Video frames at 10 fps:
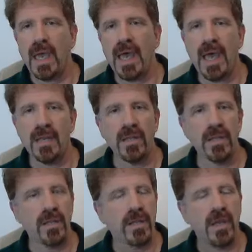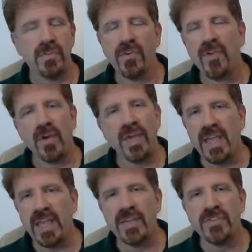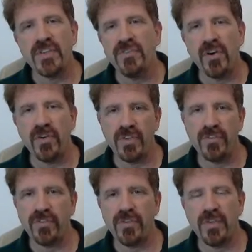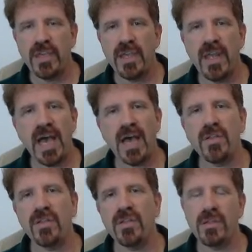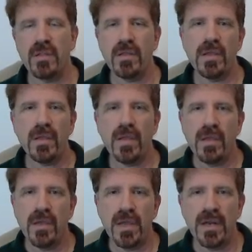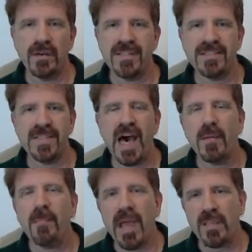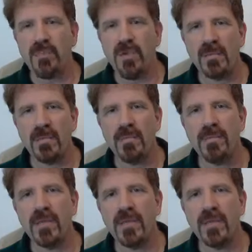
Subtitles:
And it's a very easy focus. You're not, it's not a math problem.